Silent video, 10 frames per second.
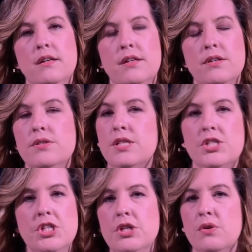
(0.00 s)
You see,
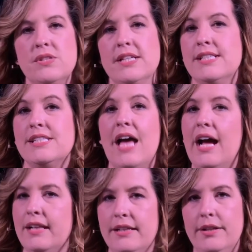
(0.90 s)
she knows
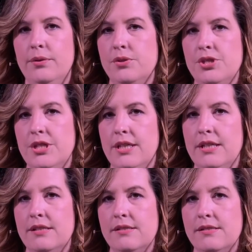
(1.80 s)
exactly who she
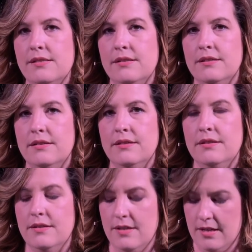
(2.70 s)
is.
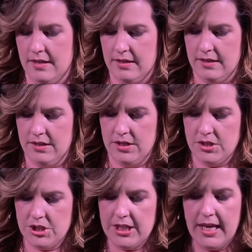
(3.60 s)

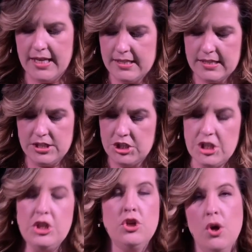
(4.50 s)
She
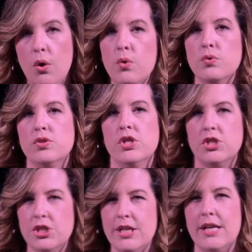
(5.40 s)
knows
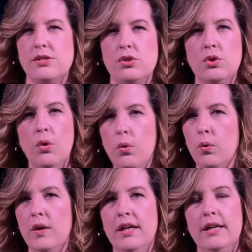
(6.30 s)
she has
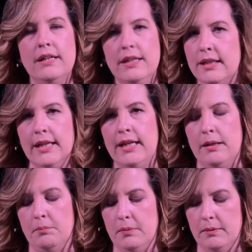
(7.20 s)
no
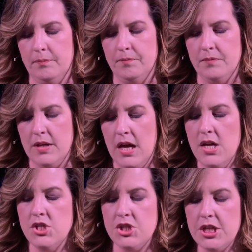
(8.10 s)
claim.
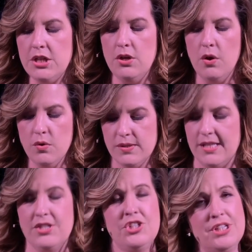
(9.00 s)
She knows
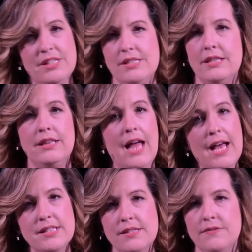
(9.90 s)
that she is the
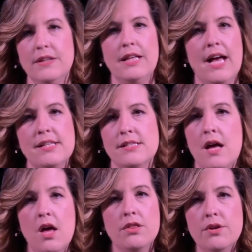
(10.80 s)
last of the last,
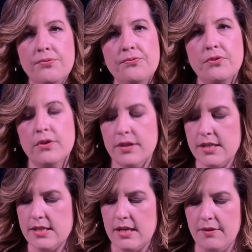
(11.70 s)
the
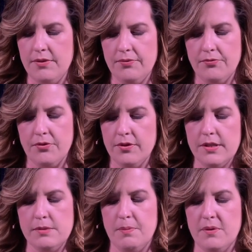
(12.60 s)
furthest of the
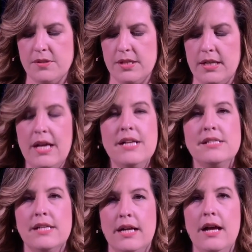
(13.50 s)
furthest person
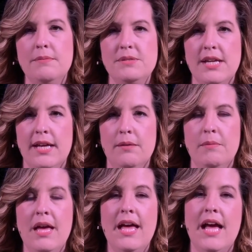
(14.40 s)
to come to him
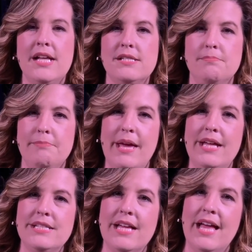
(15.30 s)
and
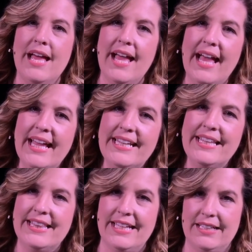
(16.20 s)
demand
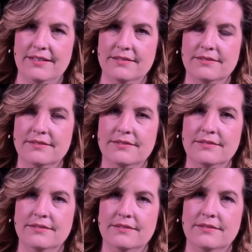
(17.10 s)
anything.
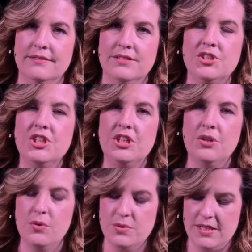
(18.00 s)
She
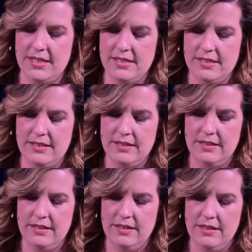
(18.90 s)
knows it.
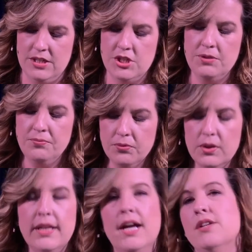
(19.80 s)
She
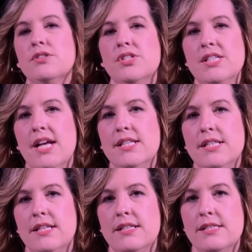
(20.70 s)
fully understands
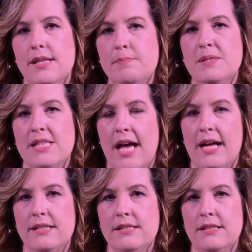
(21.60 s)
and accepts
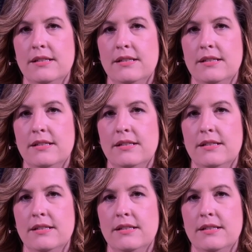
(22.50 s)
that.